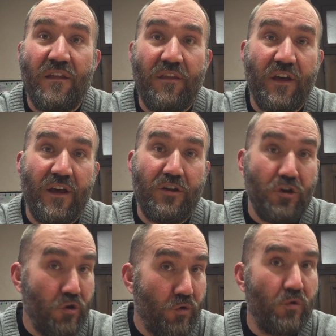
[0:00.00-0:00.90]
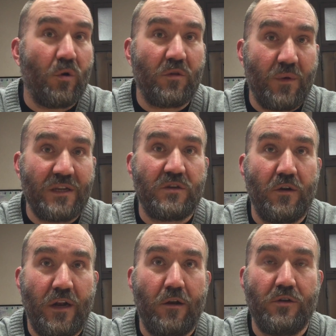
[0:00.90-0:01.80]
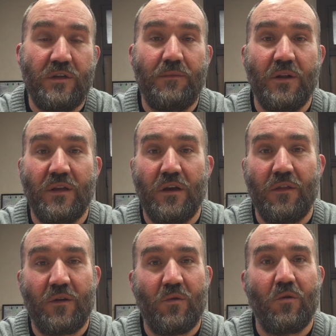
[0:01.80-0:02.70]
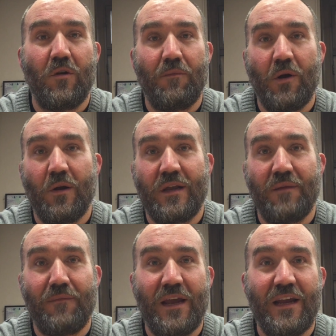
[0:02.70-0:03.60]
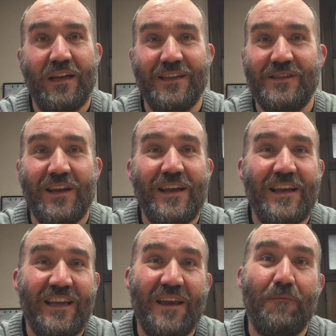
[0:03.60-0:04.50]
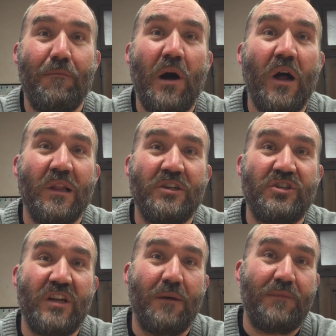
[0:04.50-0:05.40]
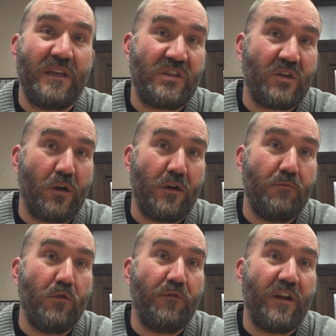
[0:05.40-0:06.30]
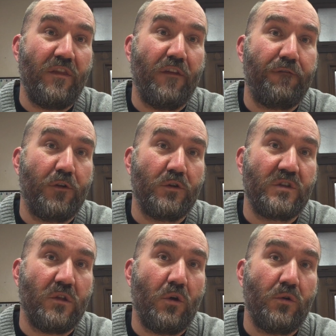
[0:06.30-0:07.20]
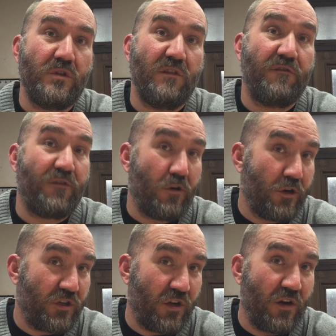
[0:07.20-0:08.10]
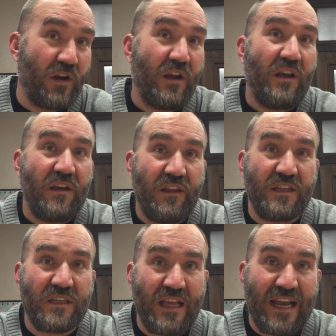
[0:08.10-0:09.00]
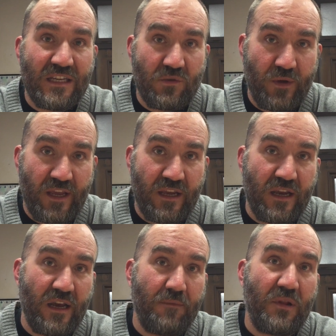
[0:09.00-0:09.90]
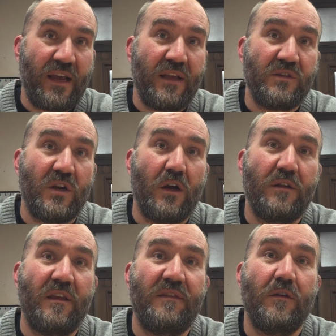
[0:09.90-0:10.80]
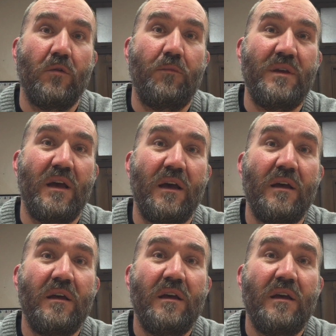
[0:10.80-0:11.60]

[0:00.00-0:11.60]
the new Northwestern Energy building on the corner of Park and Main is getting polished up. They started moving in the first loads of furniture this last week. Plans are that there will be a